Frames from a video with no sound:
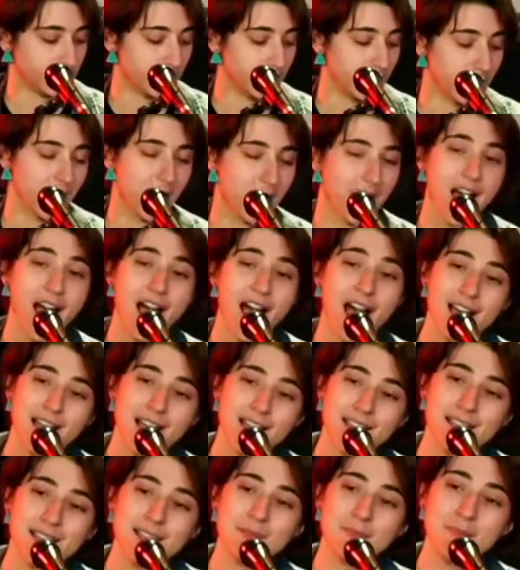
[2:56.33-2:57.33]

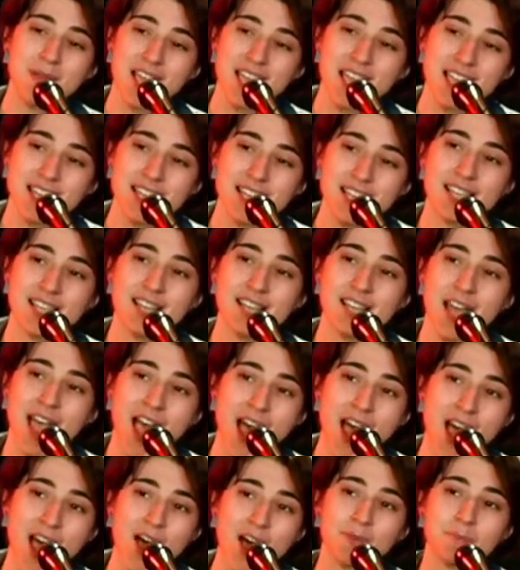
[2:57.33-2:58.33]
I made
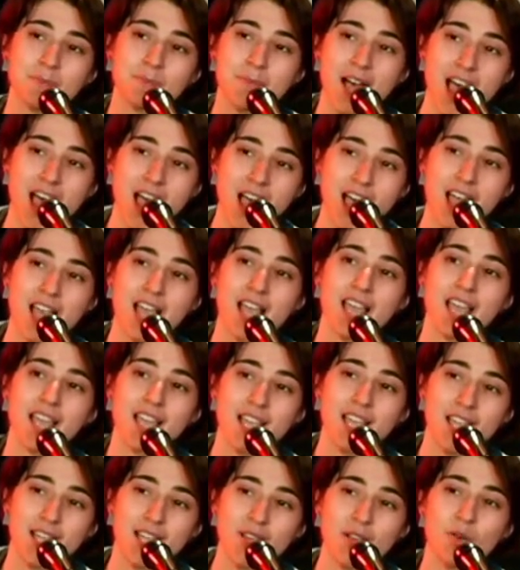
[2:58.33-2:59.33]
out
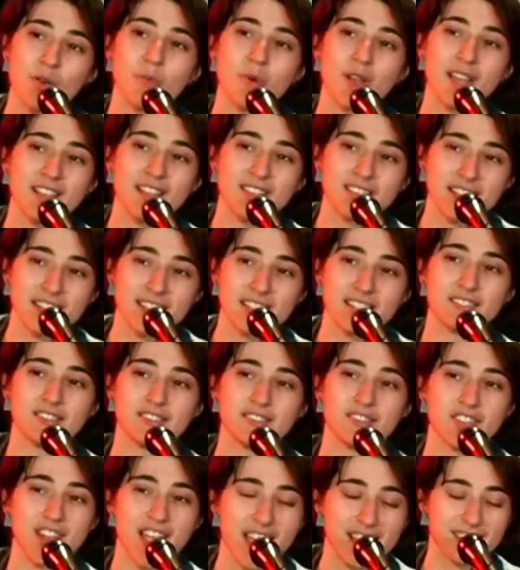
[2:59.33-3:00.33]
my will in
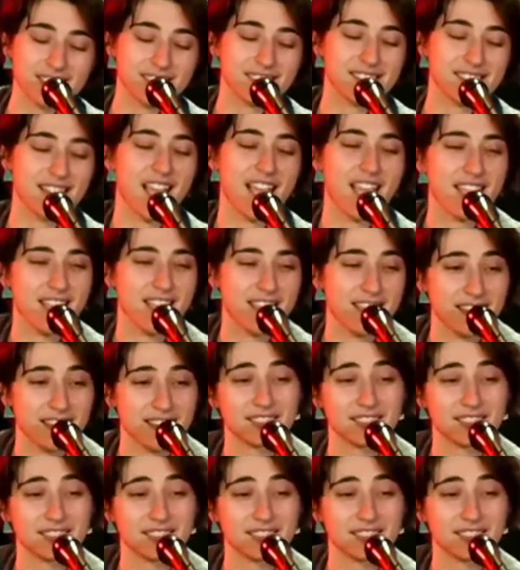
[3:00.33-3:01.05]
jest and